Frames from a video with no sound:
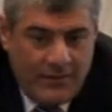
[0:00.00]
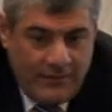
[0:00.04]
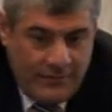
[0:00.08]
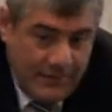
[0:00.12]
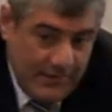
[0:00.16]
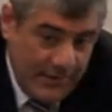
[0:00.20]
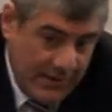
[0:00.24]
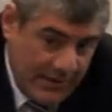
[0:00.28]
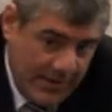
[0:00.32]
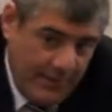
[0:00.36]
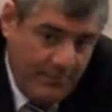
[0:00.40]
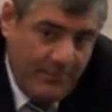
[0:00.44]
If
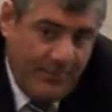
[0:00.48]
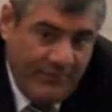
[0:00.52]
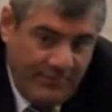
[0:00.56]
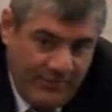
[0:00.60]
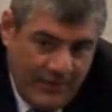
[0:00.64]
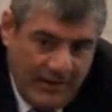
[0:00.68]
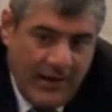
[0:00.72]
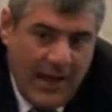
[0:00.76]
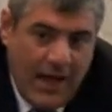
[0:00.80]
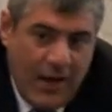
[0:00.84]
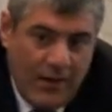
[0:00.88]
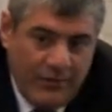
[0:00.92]
the neighbors
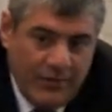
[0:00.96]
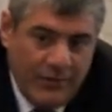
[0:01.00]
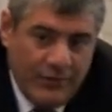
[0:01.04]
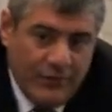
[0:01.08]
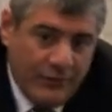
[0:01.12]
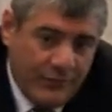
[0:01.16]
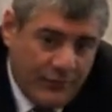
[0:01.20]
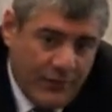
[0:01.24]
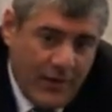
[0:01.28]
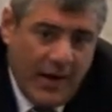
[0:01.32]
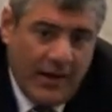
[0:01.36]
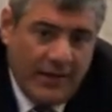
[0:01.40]
allow
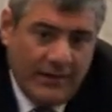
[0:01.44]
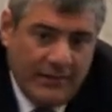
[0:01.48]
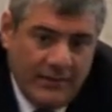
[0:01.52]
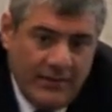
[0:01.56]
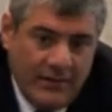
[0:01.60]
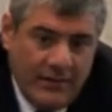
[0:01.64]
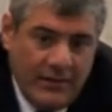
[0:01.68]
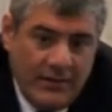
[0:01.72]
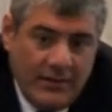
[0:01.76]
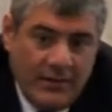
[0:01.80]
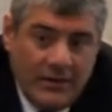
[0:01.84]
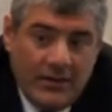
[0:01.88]
you, fine.
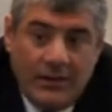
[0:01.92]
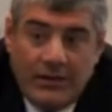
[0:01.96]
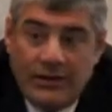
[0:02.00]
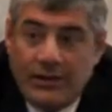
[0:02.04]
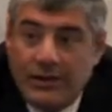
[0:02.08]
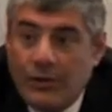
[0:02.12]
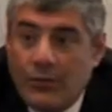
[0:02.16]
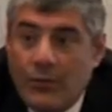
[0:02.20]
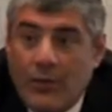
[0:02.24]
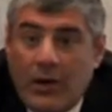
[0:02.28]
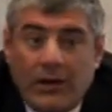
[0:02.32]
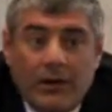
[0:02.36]

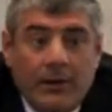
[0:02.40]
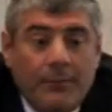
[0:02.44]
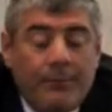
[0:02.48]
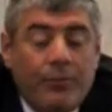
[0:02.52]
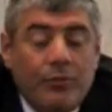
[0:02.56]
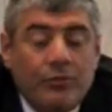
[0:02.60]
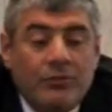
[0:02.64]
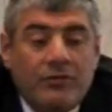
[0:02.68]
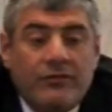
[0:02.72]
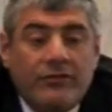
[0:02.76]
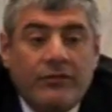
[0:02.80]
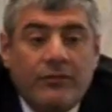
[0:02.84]
You want to
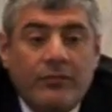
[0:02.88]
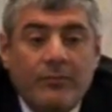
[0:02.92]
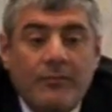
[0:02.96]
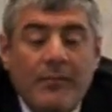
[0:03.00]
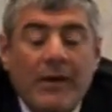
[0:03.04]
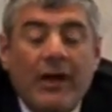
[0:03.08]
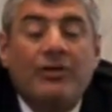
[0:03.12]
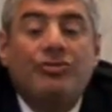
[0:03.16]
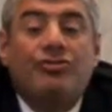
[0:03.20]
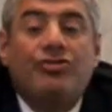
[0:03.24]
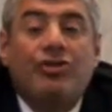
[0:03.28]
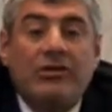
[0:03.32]
put
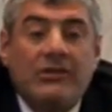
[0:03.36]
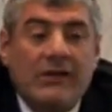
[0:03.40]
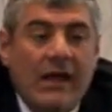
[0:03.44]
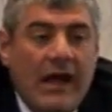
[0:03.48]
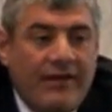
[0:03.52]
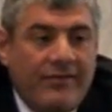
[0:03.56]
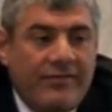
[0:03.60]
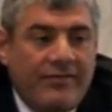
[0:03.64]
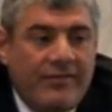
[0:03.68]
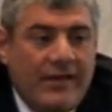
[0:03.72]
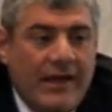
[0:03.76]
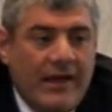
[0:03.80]

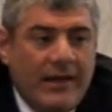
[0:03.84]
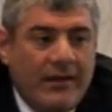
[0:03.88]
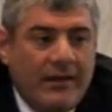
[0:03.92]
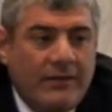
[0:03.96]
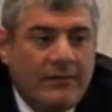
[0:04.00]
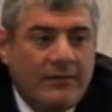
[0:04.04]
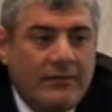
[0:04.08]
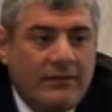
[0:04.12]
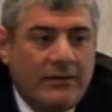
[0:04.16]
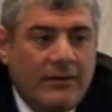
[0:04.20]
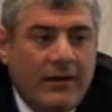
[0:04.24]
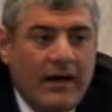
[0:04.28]
merchandise there.
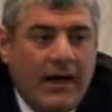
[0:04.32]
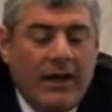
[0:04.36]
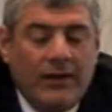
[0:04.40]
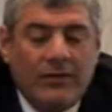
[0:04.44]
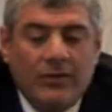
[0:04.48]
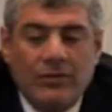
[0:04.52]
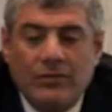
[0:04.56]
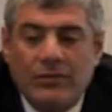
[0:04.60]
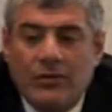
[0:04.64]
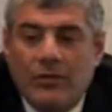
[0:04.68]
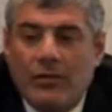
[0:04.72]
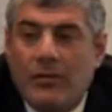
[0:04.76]
I
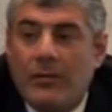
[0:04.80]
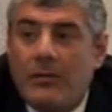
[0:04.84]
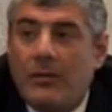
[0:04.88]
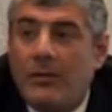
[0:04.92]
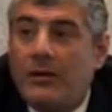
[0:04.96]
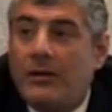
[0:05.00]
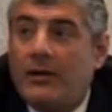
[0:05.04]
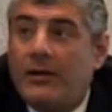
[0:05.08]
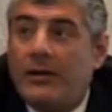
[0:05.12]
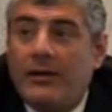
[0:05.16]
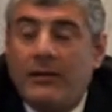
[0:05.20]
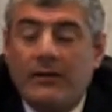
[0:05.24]
don't know,
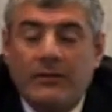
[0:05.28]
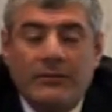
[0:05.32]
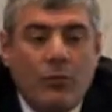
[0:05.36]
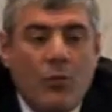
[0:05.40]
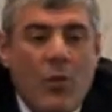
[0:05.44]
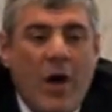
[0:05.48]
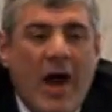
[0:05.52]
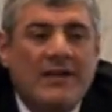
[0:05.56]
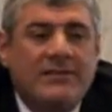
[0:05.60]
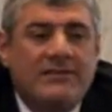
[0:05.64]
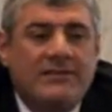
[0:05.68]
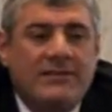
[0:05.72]
uh,
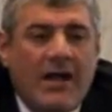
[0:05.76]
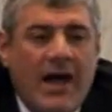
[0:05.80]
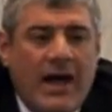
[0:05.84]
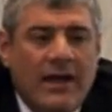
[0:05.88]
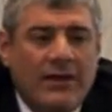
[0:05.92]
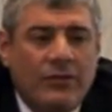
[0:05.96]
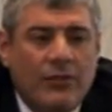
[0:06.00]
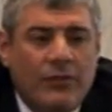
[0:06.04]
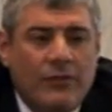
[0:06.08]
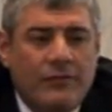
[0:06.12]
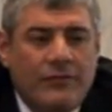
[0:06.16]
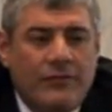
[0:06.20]
one
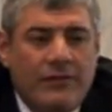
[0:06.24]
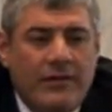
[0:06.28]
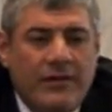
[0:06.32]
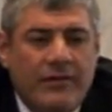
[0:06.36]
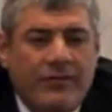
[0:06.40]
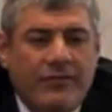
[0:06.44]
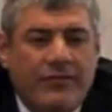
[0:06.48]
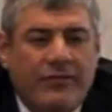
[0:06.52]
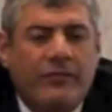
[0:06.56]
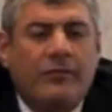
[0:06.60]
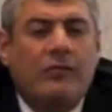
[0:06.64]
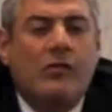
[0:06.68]
ton of
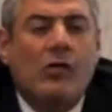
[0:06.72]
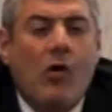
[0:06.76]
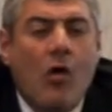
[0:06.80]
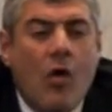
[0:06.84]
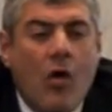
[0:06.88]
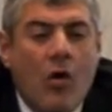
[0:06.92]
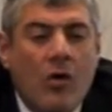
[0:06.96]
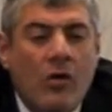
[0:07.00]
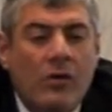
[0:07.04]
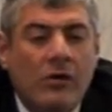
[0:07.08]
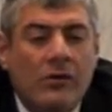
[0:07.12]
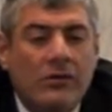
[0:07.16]
uh,
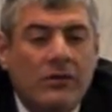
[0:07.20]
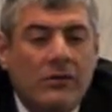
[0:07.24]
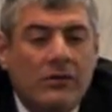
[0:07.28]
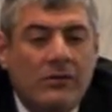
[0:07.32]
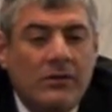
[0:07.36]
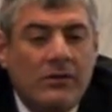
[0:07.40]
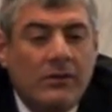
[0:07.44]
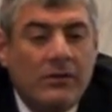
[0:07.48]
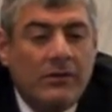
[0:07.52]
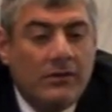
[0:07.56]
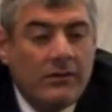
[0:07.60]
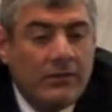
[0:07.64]
straw.
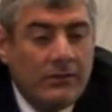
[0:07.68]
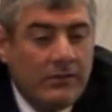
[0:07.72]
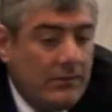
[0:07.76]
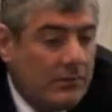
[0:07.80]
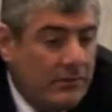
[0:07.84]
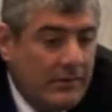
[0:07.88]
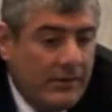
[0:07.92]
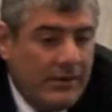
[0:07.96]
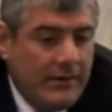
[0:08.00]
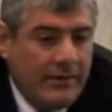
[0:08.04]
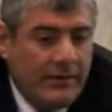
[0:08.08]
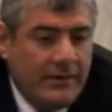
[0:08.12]

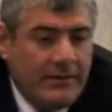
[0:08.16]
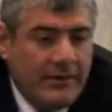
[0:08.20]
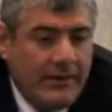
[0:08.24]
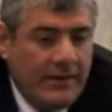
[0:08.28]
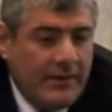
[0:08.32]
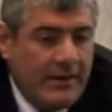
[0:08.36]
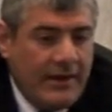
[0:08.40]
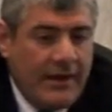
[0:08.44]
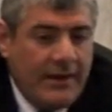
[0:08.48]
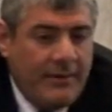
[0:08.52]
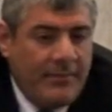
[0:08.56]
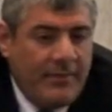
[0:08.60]
And
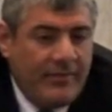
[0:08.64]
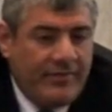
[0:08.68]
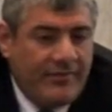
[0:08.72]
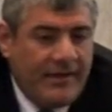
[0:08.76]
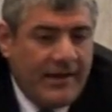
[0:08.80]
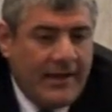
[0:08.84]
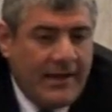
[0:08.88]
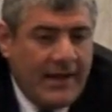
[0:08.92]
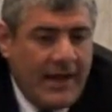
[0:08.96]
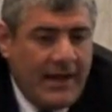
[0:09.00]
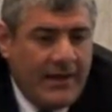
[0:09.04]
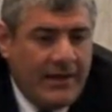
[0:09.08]
the neighbors
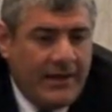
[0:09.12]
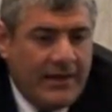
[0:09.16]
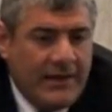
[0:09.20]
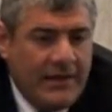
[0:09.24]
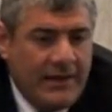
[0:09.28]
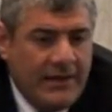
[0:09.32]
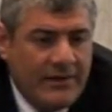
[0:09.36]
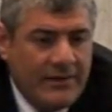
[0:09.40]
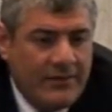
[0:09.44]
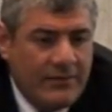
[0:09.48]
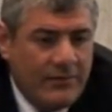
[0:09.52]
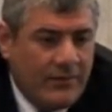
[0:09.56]
get angry.